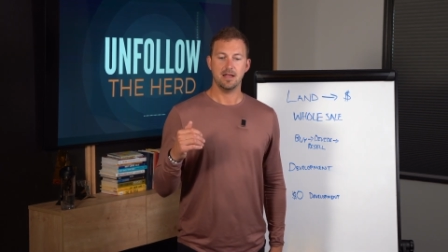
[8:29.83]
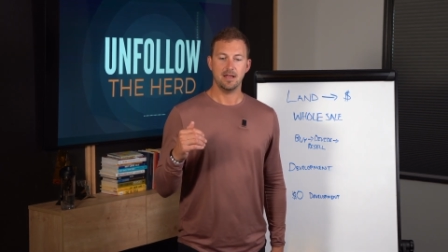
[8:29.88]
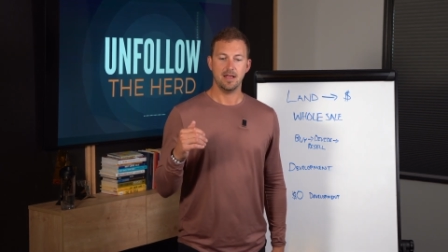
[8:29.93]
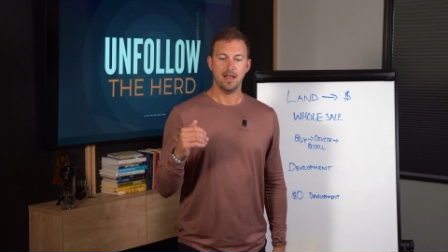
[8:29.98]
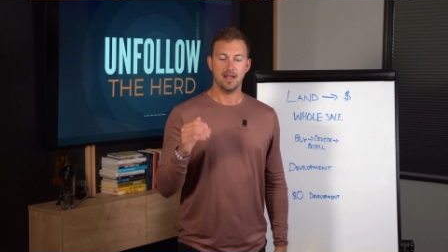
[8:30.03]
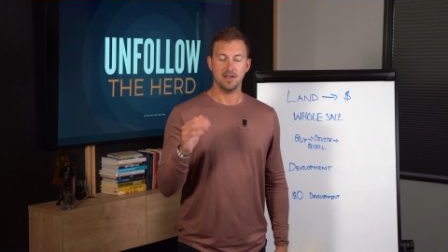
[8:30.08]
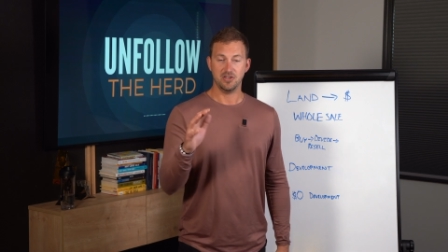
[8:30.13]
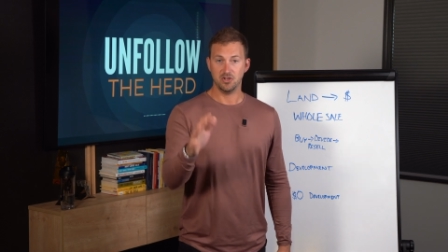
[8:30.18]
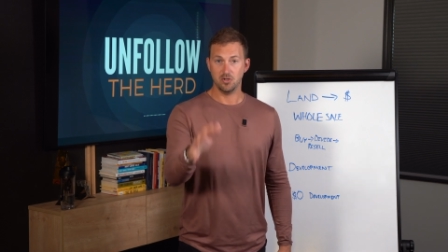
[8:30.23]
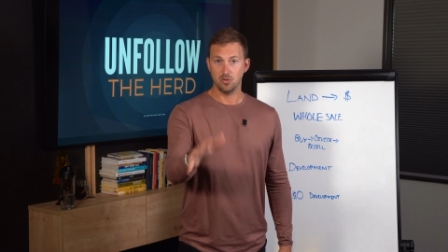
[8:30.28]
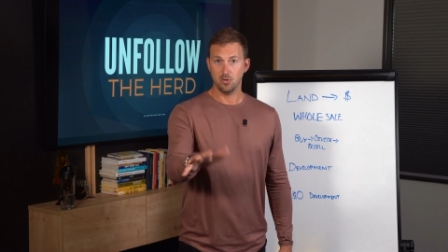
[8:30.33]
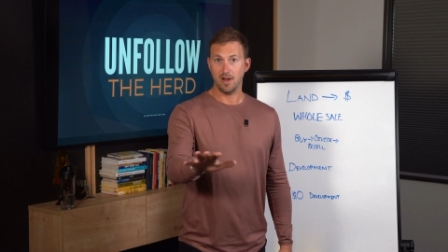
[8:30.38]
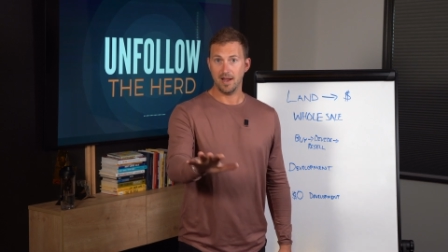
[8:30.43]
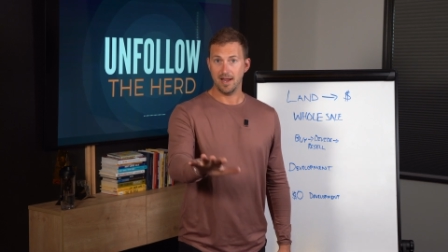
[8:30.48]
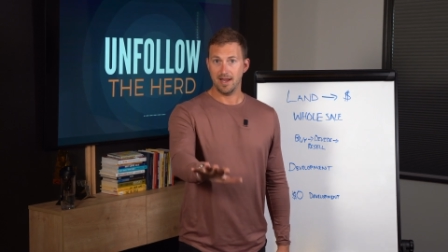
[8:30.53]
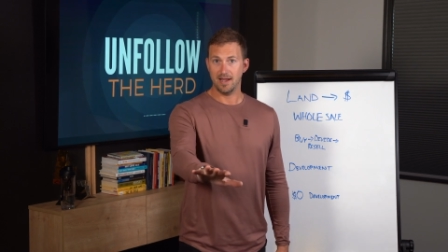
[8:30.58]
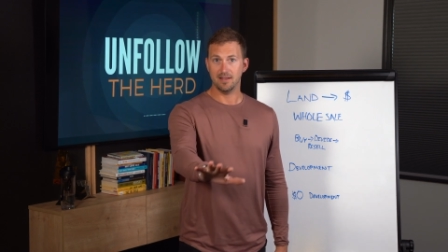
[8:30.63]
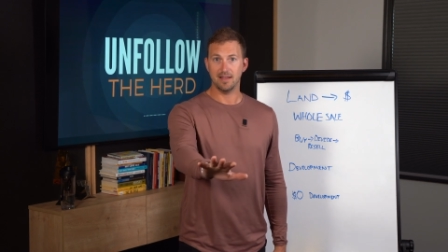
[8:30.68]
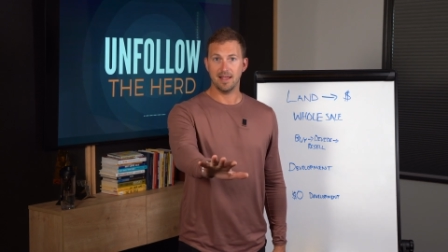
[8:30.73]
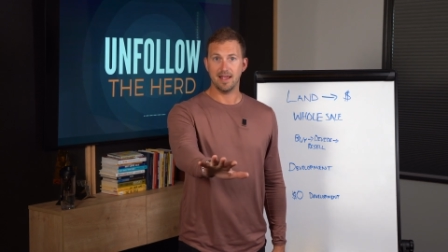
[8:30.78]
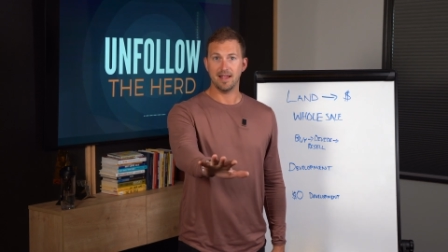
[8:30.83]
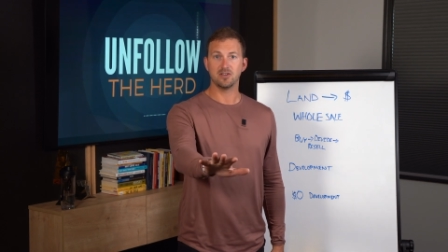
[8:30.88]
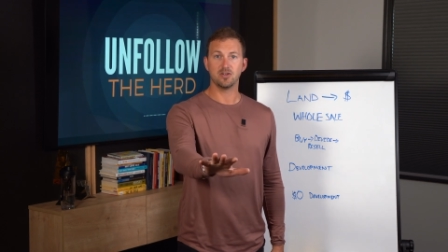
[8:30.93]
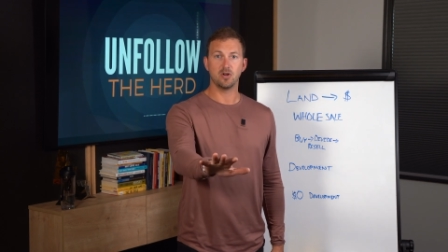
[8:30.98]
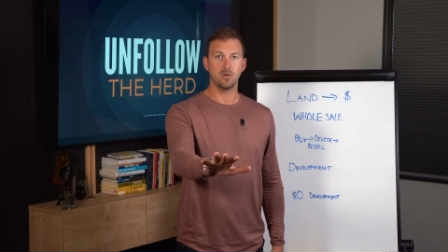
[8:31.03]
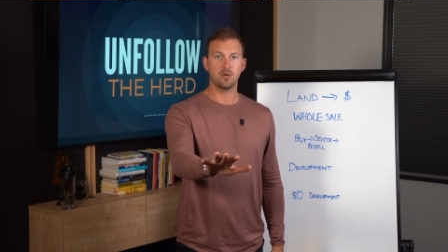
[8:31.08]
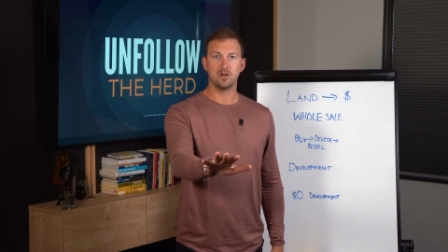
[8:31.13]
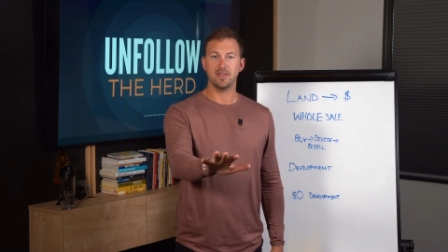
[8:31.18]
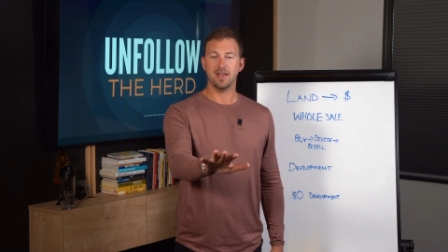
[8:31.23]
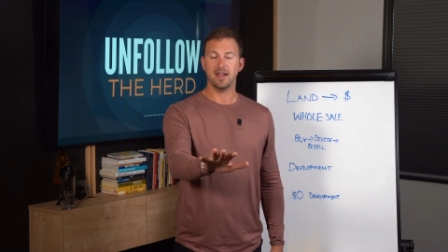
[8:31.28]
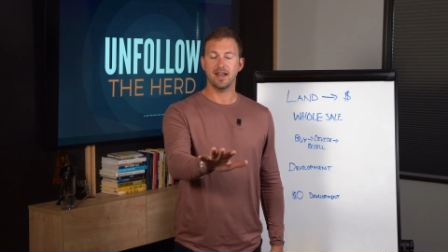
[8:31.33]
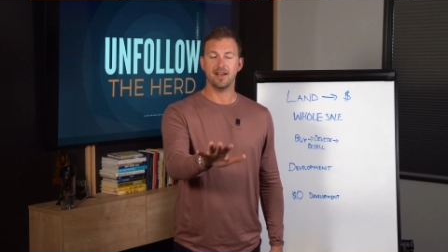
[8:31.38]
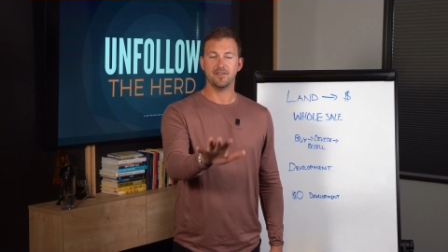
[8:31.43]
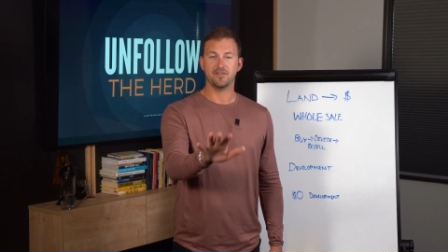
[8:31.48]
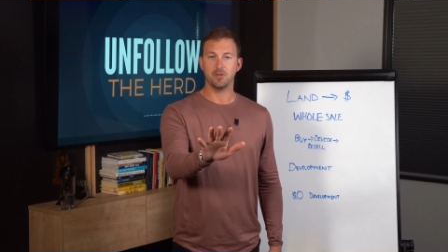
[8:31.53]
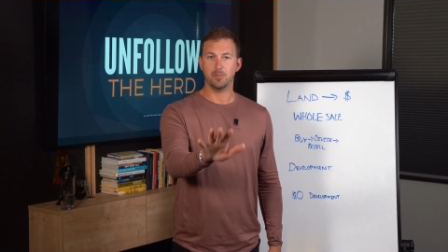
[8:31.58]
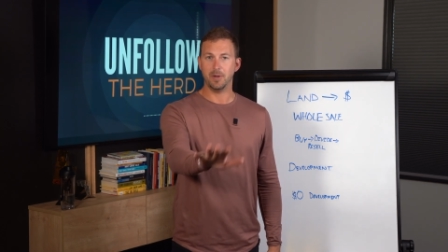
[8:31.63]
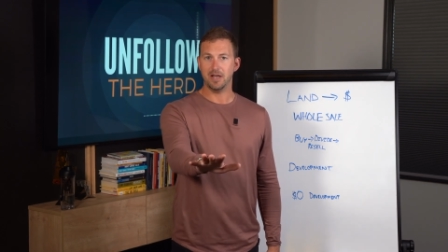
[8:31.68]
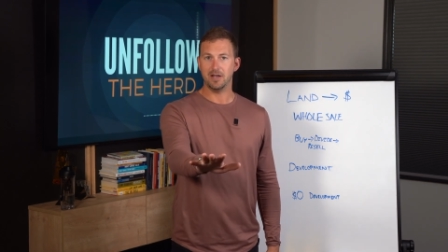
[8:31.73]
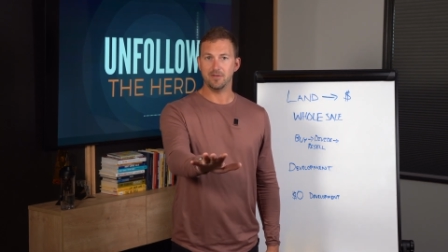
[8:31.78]
and you, a landowner that have
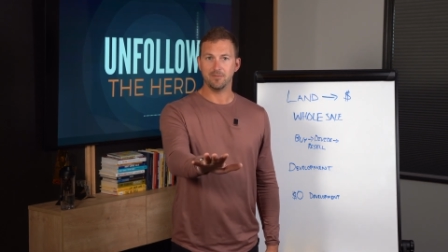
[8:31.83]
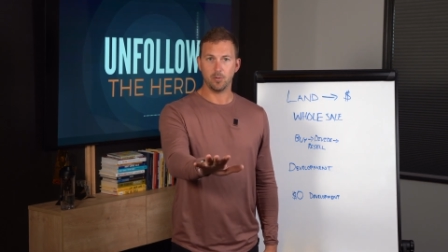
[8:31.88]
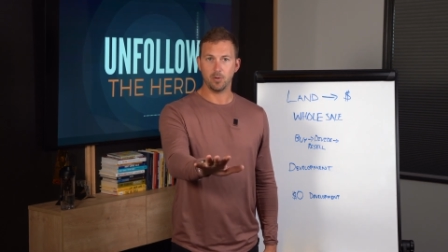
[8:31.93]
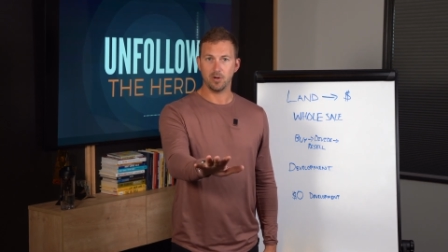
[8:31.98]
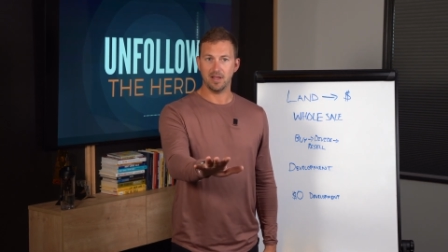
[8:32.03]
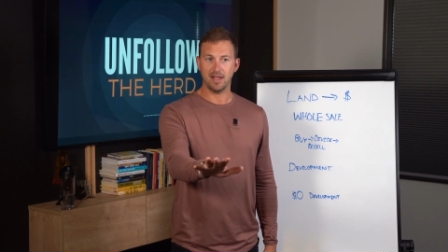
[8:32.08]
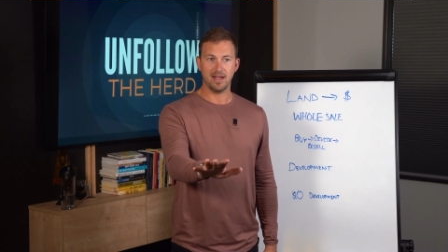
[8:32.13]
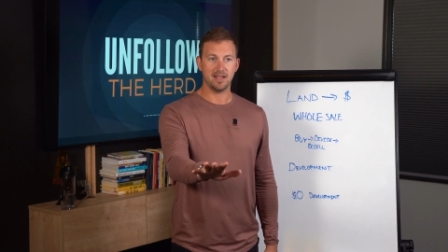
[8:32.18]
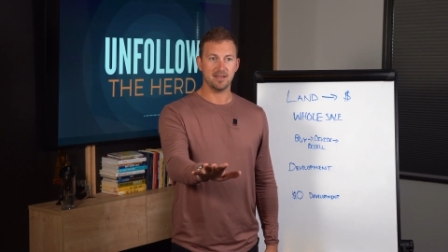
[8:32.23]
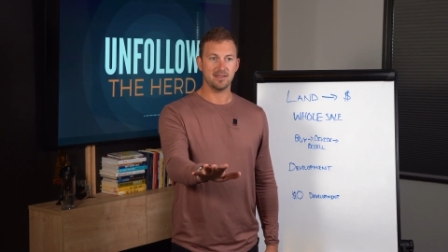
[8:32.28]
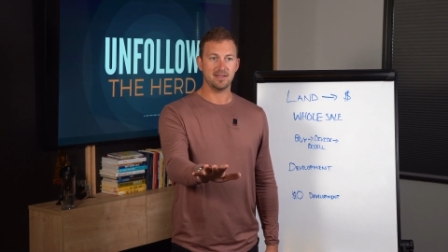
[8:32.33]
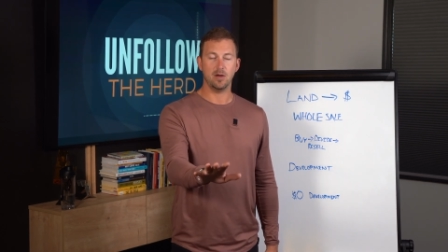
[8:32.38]
the paid for land